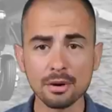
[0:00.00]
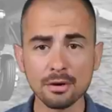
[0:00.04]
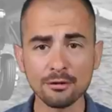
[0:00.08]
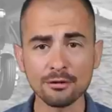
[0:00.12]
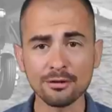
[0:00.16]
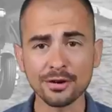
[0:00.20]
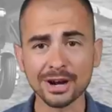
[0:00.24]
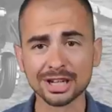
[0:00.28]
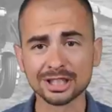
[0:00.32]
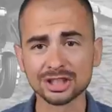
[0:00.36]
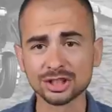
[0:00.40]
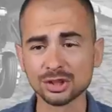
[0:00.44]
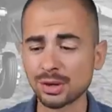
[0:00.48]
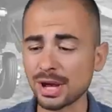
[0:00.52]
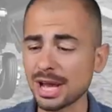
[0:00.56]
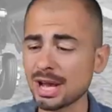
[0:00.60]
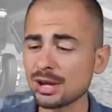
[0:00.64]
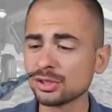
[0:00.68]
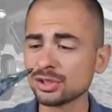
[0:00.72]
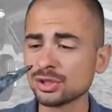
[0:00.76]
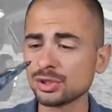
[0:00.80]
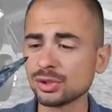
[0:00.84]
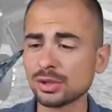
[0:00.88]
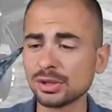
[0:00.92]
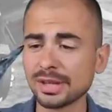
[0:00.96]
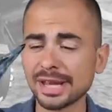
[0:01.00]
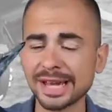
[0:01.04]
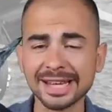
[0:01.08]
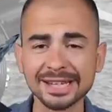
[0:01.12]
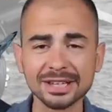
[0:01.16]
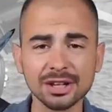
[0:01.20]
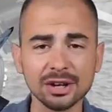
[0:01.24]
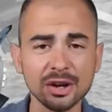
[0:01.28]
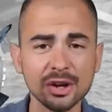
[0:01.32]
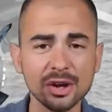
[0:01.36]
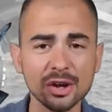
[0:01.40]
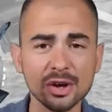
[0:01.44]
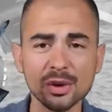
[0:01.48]
Perfect, so how do you
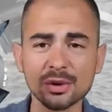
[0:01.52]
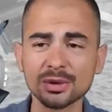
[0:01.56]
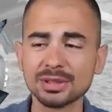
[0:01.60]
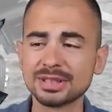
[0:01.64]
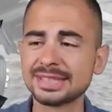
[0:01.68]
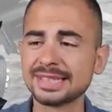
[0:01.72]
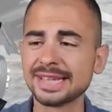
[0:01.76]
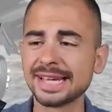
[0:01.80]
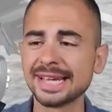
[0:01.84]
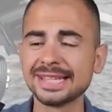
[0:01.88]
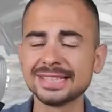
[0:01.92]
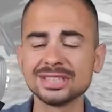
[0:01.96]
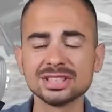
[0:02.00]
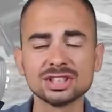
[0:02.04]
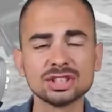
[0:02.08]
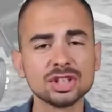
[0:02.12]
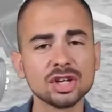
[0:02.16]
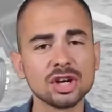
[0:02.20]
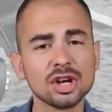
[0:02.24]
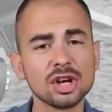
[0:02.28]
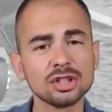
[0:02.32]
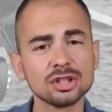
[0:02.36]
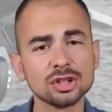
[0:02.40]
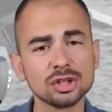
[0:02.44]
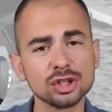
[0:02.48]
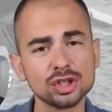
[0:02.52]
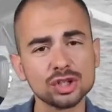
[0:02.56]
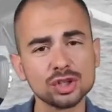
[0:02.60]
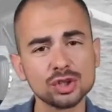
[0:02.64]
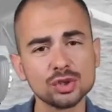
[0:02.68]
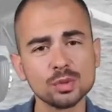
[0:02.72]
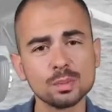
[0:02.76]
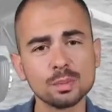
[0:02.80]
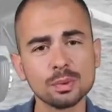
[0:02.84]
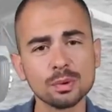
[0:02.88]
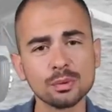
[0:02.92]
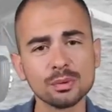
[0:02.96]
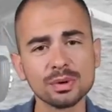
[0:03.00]
land a 10 ton
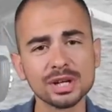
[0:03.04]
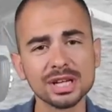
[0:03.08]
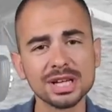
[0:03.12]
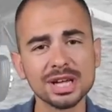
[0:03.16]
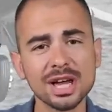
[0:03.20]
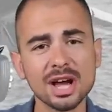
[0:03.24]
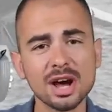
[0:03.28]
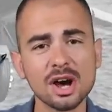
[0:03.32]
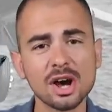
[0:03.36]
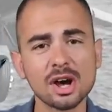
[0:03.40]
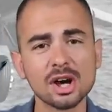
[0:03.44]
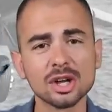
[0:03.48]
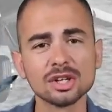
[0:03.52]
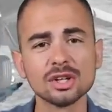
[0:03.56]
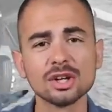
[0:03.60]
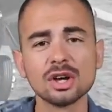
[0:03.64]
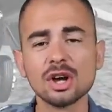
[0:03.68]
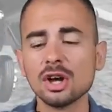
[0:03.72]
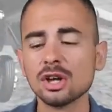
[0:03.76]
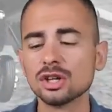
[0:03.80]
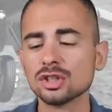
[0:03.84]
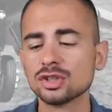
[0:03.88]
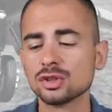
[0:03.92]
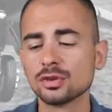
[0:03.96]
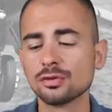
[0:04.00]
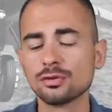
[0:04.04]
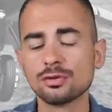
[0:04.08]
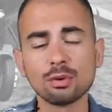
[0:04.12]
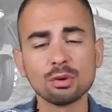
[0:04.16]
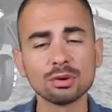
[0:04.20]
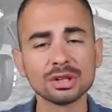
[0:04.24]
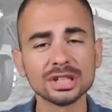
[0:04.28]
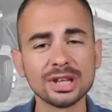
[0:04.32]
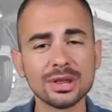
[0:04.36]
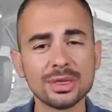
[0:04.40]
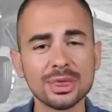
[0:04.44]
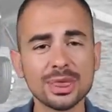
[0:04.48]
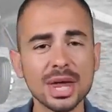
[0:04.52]
Super E on the
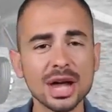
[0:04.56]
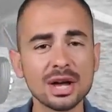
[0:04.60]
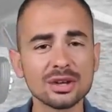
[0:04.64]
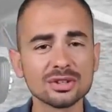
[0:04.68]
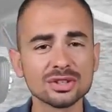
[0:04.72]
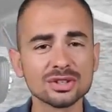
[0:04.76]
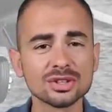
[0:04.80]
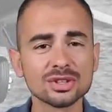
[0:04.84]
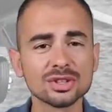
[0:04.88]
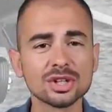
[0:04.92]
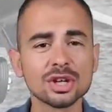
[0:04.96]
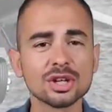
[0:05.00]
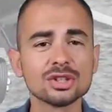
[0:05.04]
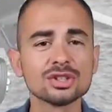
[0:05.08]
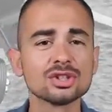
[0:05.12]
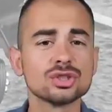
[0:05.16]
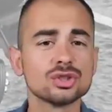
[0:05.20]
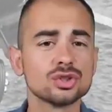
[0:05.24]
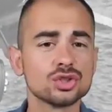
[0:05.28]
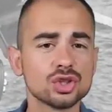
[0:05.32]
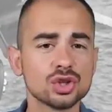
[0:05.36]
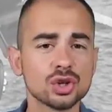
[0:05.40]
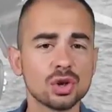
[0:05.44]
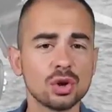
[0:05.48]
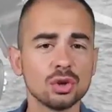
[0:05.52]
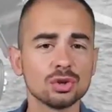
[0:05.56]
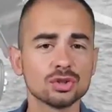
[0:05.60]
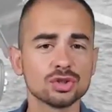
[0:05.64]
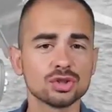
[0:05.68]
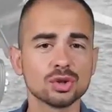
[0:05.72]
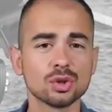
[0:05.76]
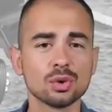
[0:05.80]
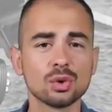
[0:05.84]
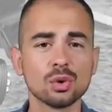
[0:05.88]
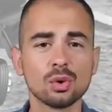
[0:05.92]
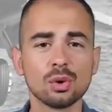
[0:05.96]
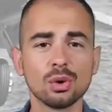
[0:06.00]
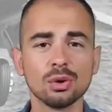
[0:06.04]
40,000 tons Charles
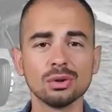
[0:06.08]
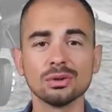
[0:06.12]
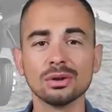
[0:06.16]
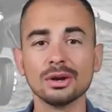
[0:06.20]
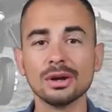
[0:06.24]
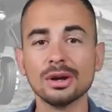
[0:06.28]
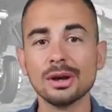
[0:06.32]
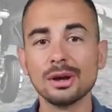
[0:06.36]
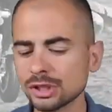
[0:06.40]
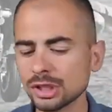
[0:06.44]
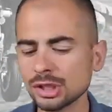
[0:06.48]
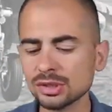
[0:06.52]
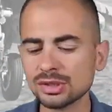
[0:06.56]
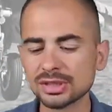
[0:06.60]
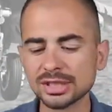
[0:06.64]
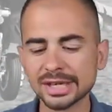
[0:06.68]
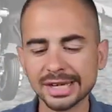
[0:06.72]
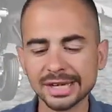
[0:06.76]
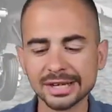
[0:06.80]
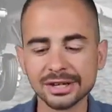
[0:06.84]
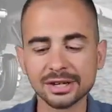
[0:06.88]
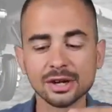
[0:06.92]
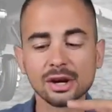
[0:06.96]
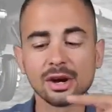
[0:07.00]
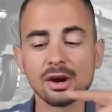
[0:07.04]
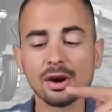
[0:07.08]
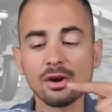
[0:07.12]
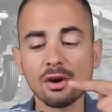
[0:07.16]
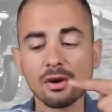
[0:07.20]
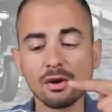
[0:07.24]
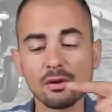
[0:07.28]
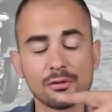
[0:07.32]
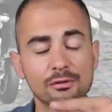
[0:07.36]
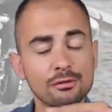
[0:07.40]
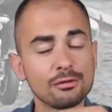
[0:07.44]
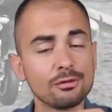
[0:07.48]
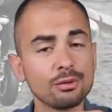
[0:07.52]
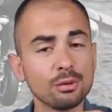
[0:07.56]
de Gaulle? You take
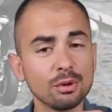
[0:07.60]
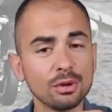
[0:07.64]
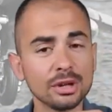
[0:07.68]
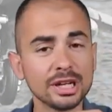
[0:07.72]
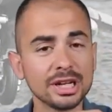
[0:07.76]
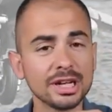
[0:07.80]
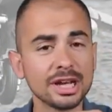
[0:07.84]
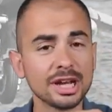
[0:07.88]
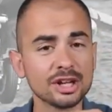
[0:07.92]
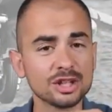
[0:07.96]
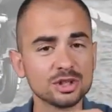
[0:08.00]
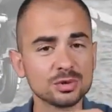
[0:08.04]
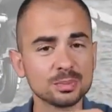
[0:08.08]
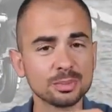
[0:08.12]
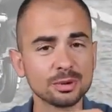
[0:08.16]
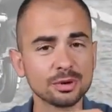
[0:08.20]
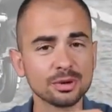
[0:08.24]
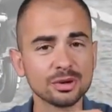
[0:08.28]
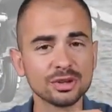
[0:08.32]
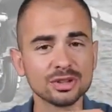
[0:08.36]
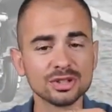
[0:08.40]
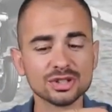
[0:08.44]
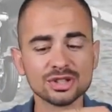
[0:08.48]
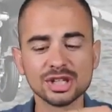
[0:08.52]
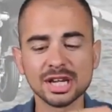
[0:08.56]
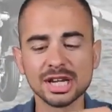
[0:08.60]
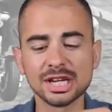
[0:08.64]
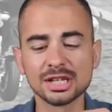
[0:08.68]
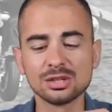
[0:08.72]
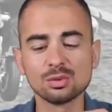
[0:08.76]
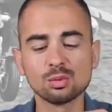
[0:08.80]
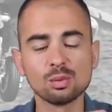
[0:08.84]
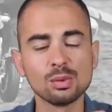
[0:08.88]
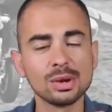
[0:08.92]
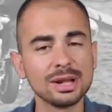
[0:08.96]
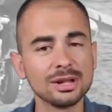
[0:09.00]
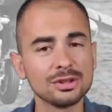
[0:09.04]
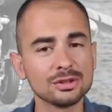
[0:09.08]
a fully experienced
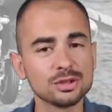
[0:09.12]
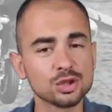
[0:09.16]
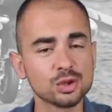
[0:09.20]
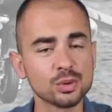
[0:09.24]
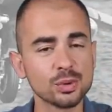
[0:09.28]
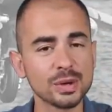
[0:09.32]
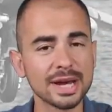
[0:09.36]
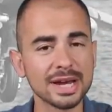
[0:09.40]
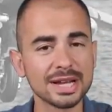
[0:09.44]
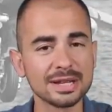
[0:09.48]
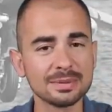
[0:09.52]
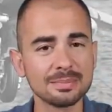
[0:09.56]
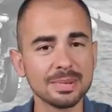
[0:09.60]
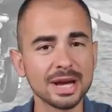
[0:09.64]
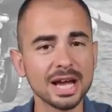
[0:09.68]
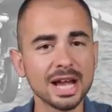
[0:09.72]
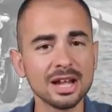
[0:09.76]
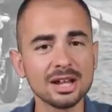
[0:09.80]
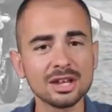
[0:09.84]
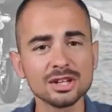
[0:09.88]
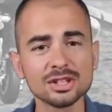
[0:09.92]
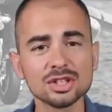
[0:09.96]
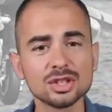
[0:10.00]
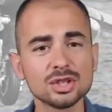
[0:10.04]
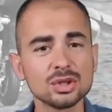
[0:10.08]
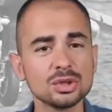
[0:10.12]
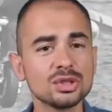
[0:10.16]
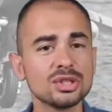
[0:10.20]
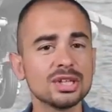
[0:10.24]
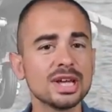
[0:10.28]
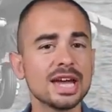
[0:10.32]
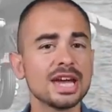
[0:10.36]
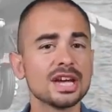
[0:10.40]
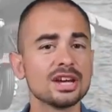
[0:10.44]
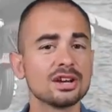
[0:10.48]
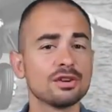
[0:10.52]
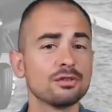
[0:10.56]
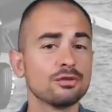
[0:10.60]
and well-trained pilot. You
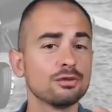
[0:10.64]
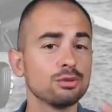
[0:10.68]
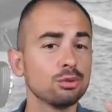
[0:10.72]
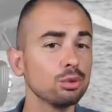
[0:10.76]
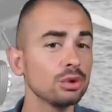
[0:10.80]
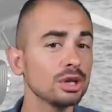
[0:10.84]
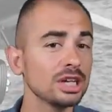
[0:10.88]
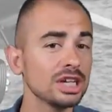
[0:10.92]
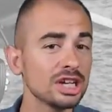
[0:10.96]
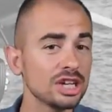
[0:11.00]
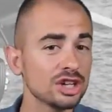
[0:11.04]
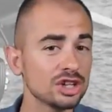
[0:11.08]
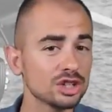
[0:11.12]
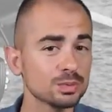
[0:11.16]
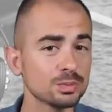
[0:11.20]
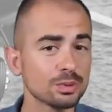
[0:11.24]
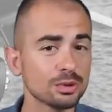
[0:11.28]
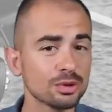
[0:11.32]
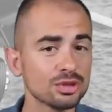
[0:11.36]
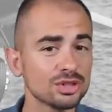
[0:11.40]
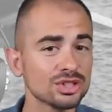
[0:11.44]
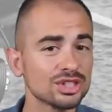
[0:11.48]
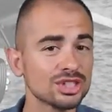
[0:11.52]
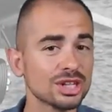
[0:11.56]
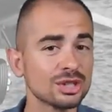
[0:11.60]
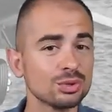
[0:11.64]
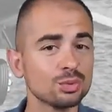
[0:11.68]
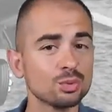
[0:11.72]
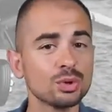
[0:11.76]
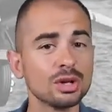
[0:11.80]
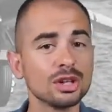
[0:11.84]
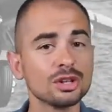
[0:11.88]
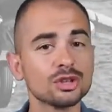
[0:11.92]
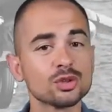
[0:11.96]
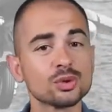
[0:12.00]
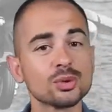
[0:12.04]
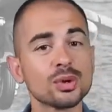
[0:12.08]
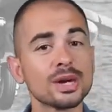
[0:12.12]
take a fully experienced and
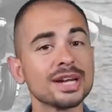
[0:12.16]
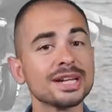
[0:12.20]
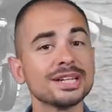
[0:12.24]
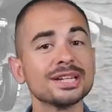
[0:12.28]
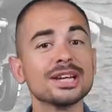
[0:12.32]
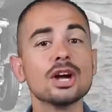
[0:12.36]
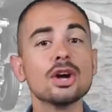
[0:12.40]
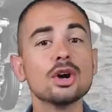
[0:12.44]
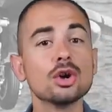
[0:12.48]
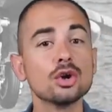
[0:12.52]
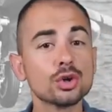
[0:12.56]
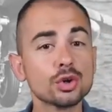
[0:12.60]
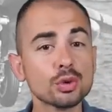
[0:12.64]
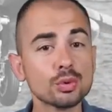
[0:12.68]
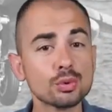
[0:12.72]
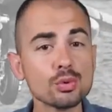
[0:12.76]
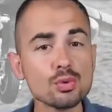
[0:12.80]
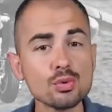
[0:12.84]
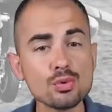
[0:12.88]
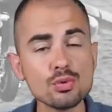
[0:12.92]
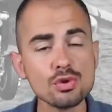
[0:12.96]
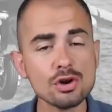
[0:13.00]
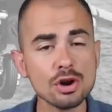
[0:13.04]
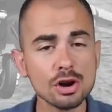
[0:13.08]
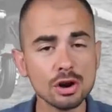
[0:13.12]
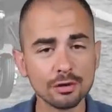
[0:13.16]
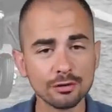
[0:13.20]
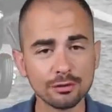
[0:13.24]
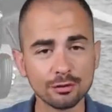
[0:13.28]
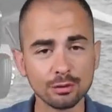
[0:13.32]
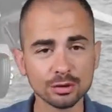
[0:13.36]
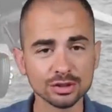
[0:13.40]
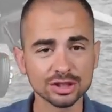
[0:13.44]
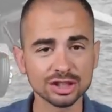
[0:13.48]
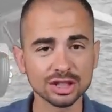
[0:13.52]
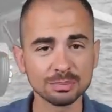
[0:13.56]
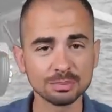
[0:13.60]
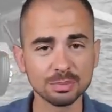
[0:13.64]
well-trained crew
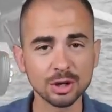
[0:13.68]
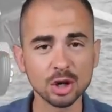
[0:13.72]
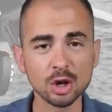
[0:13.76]
for that